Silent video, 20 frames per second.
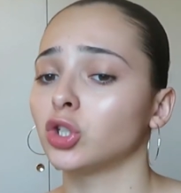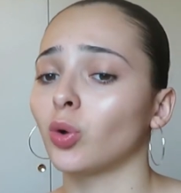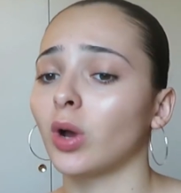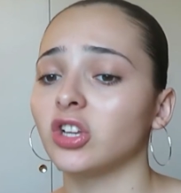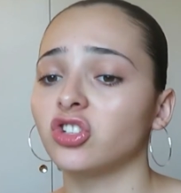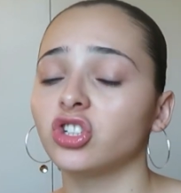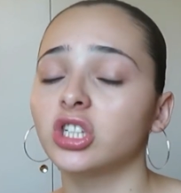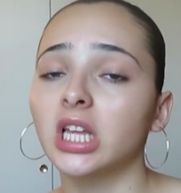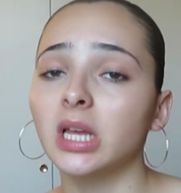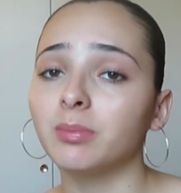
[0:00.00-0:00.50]
So
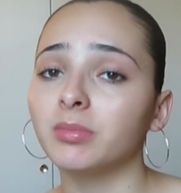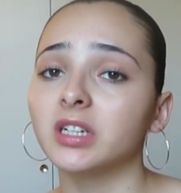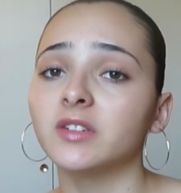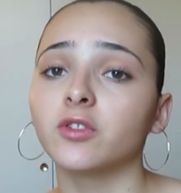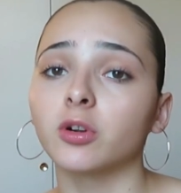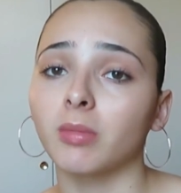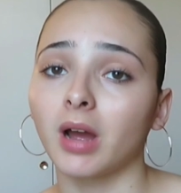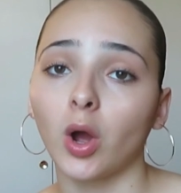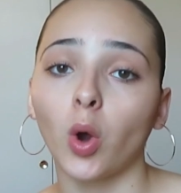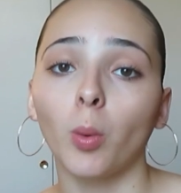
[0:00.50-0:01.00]
I just keep this
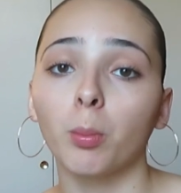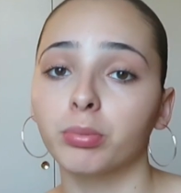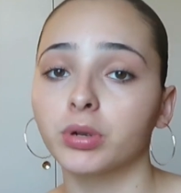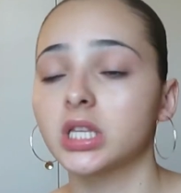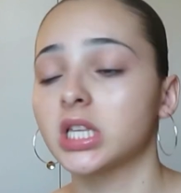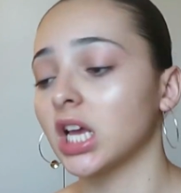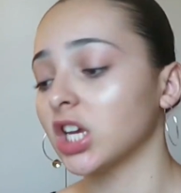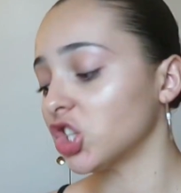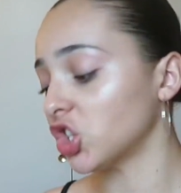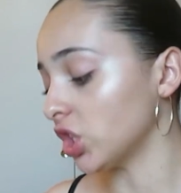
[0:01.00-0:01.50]
for my own
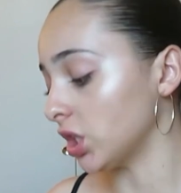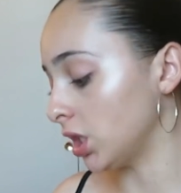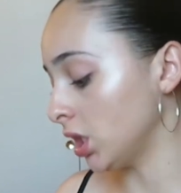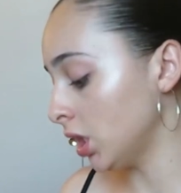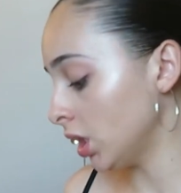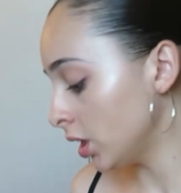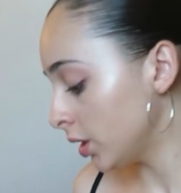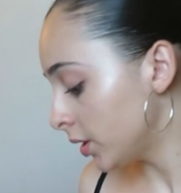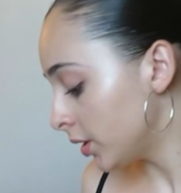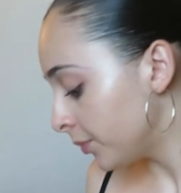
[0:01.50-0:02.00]

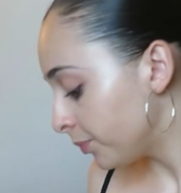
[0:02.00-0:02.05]
protection.